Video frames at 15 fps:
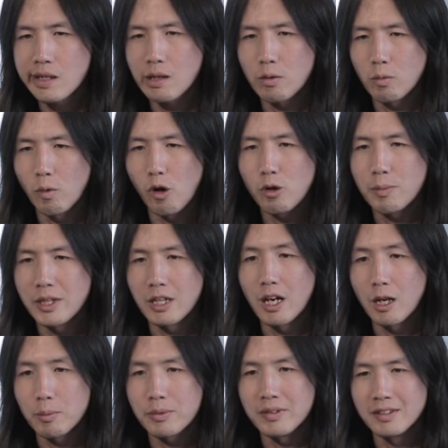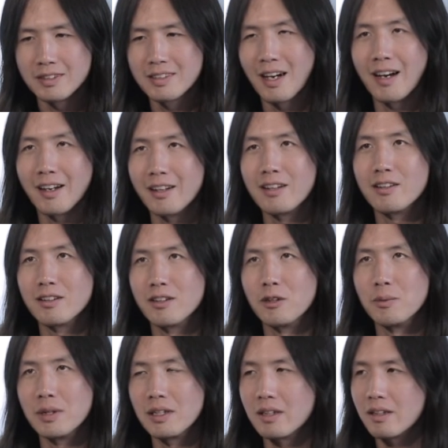woke me up in design a
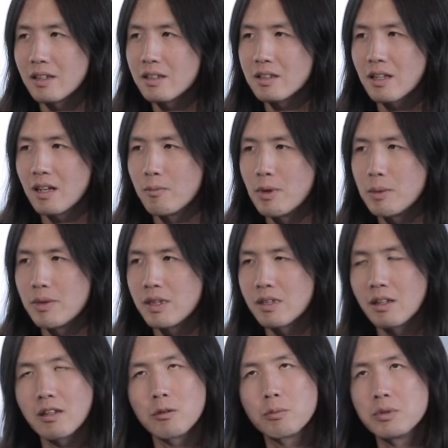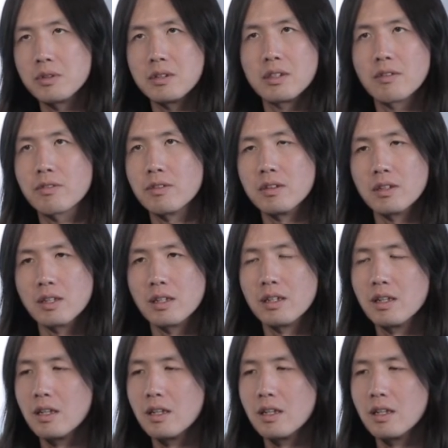little bit. Like it kind of made me think completely differently.